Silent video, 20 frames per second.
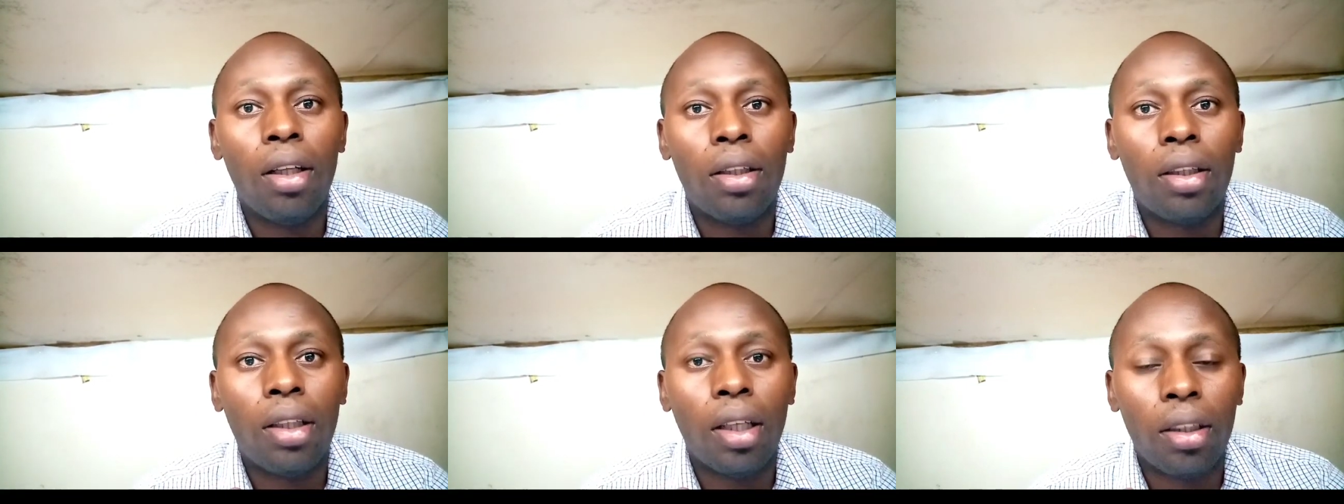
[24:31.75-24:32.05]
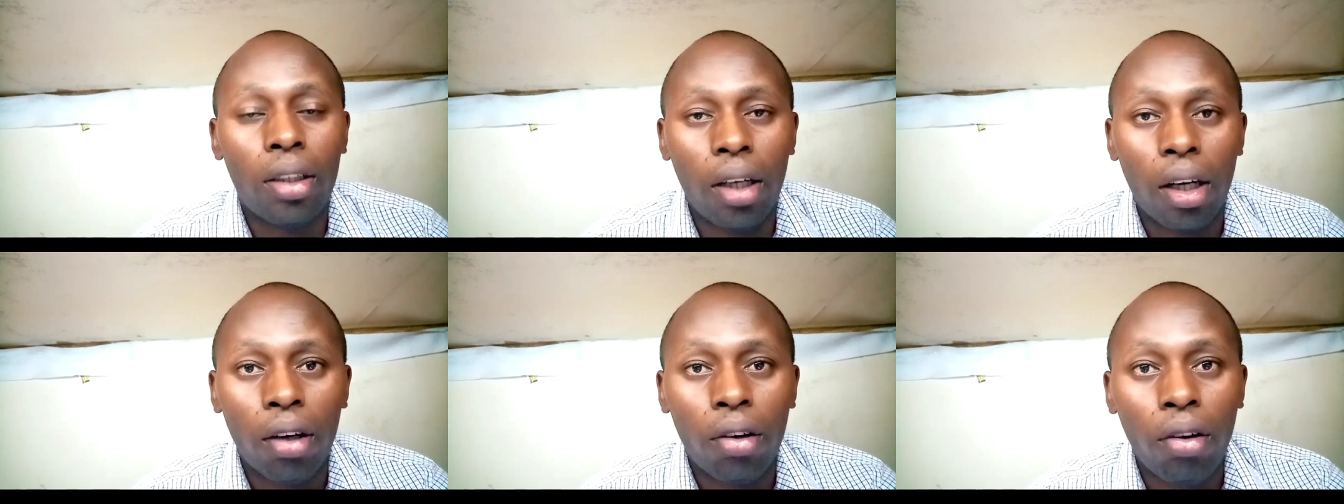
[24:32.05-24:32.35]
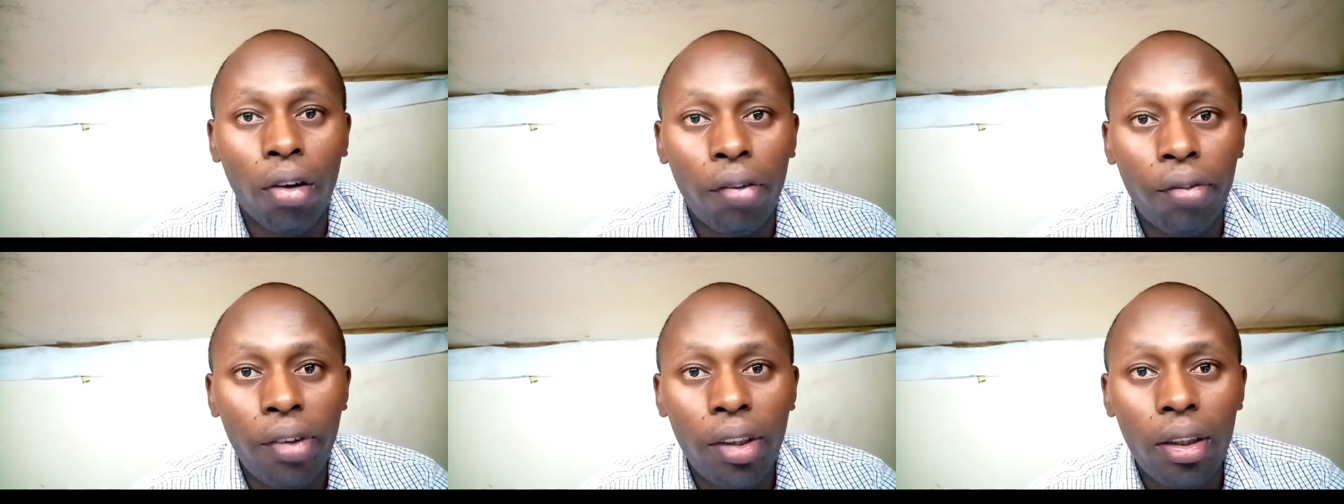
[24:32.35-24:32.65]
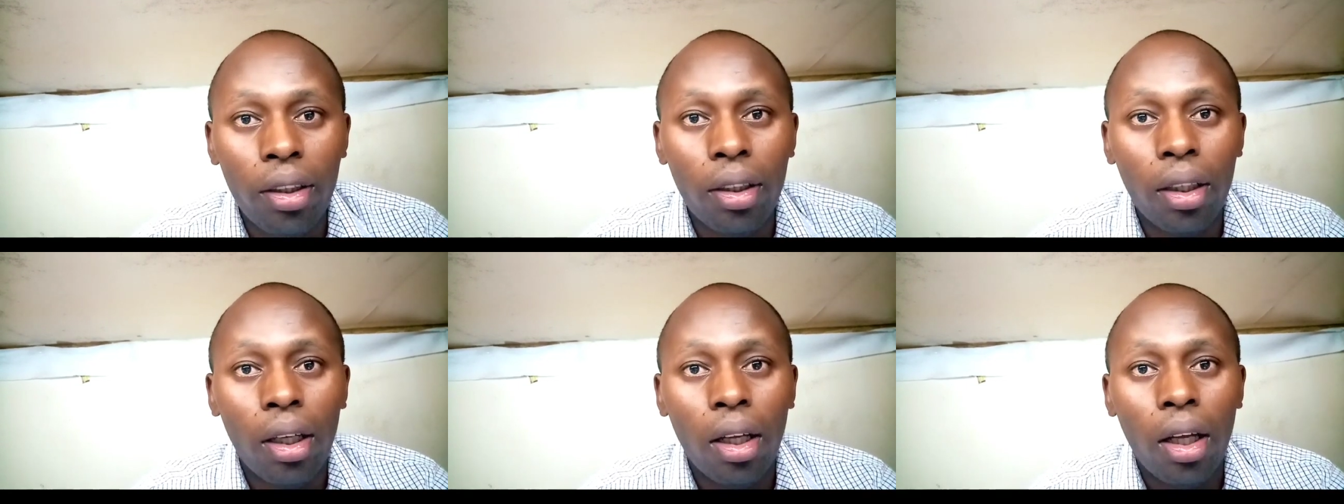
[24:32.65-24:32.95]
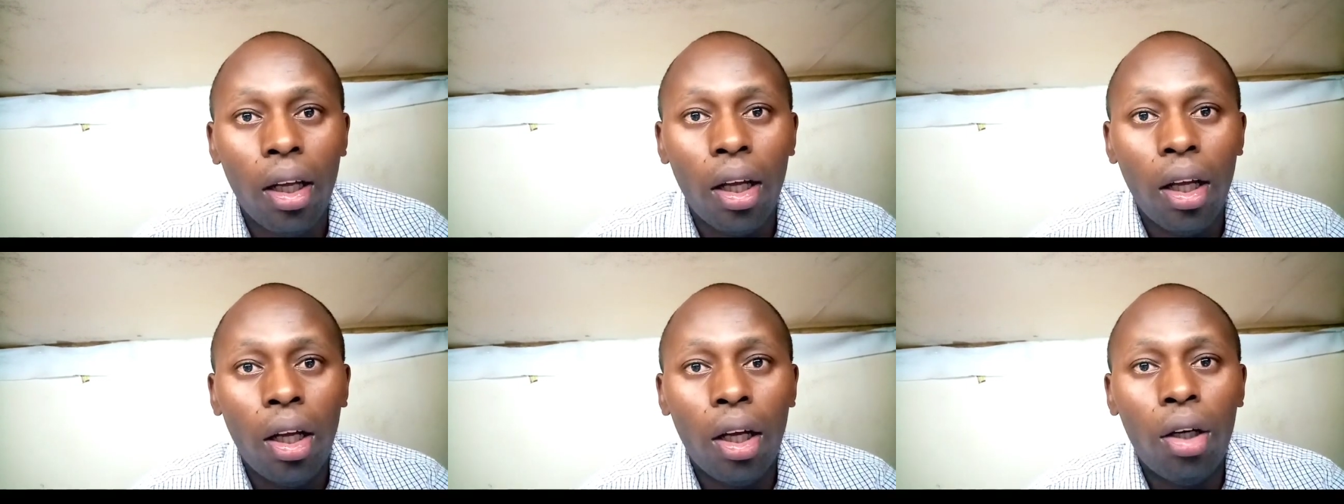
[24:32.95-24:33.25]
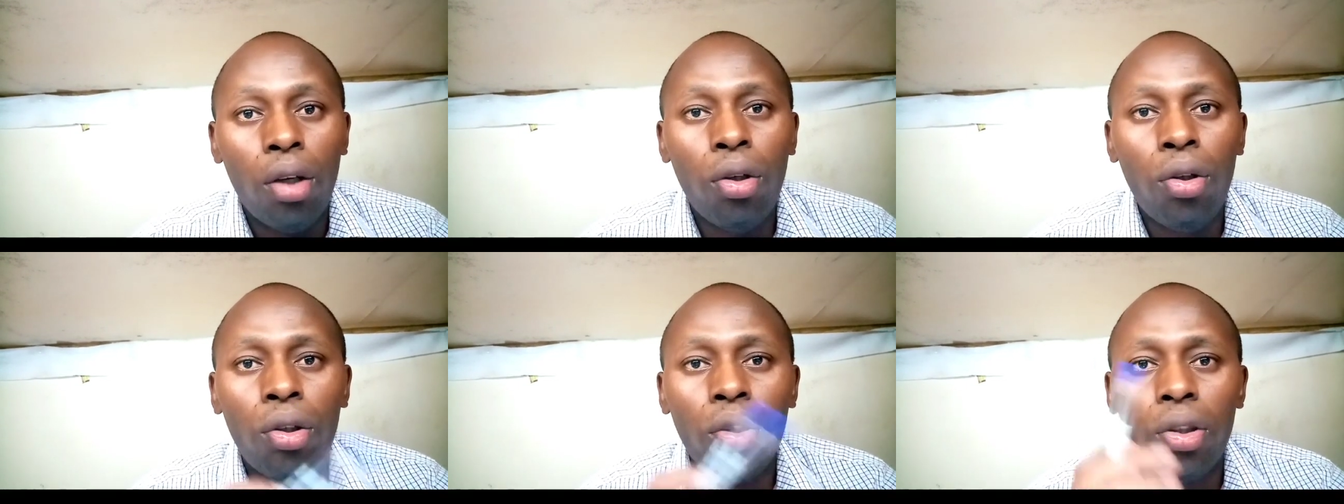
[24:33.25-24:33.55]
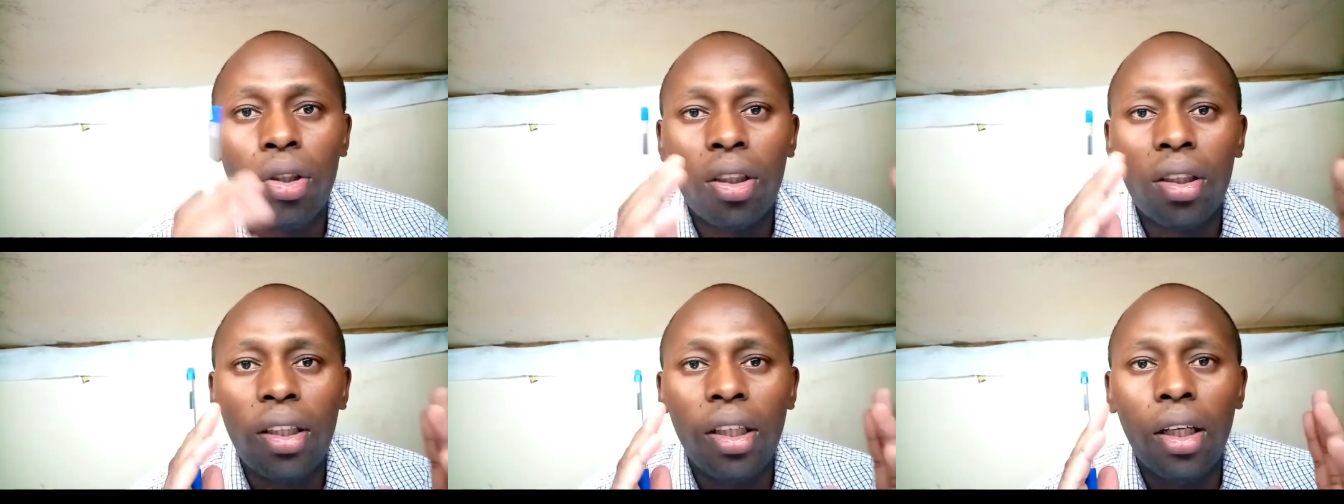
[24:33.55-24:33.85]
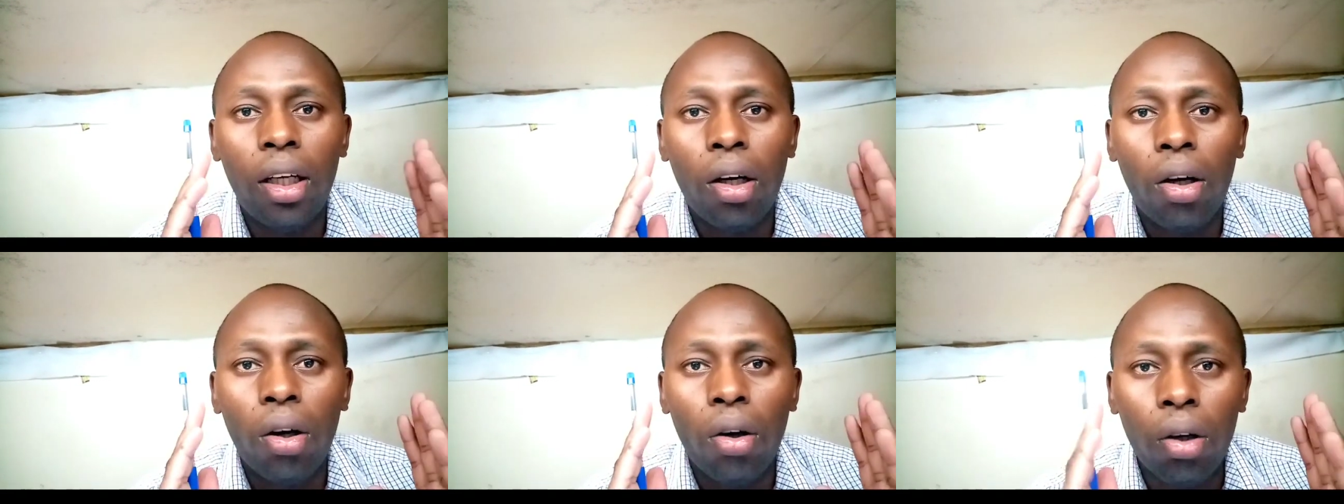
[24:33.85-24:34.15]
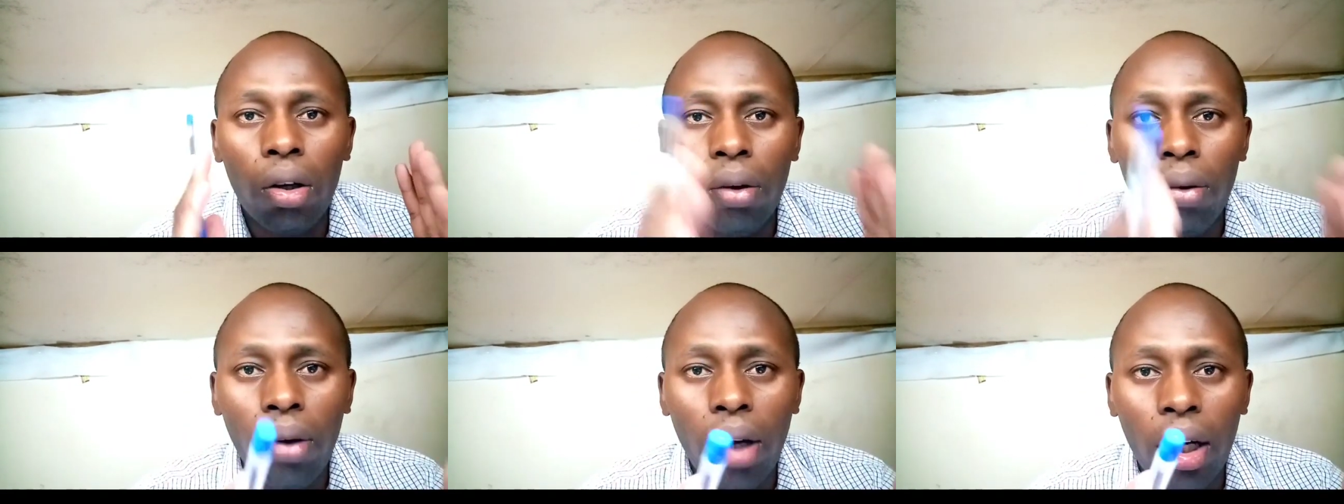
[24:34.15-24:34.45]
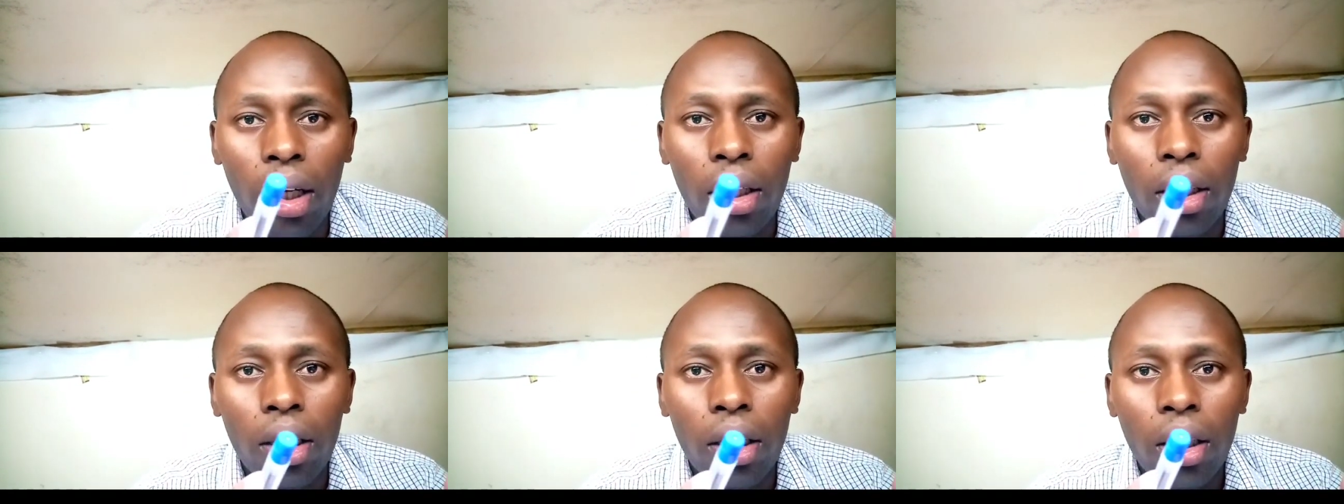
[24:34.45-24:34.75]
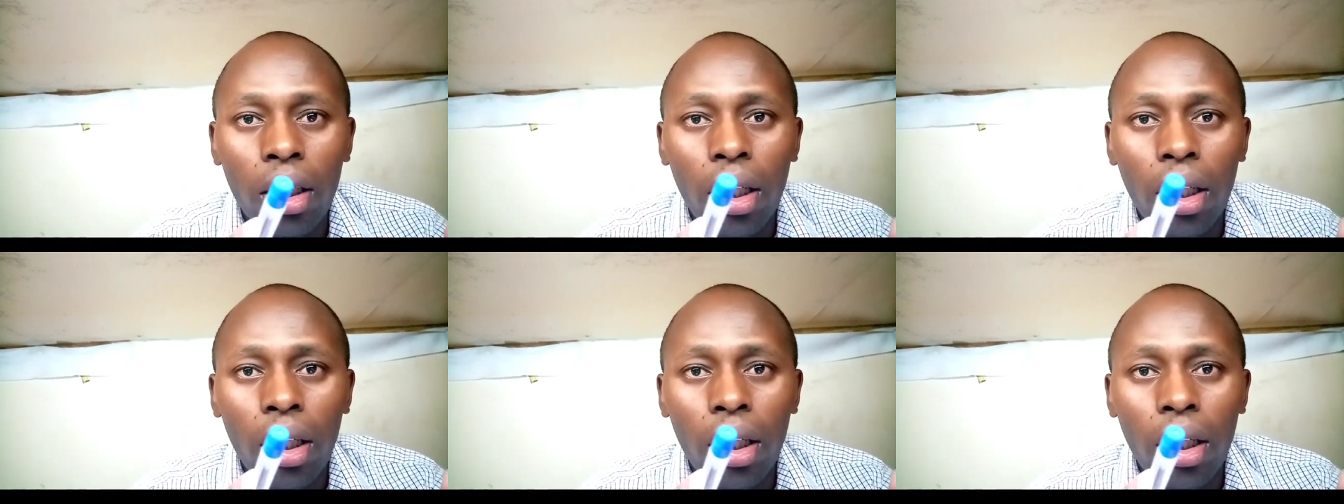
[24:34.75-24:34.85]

tetracovrit, do not stick on one.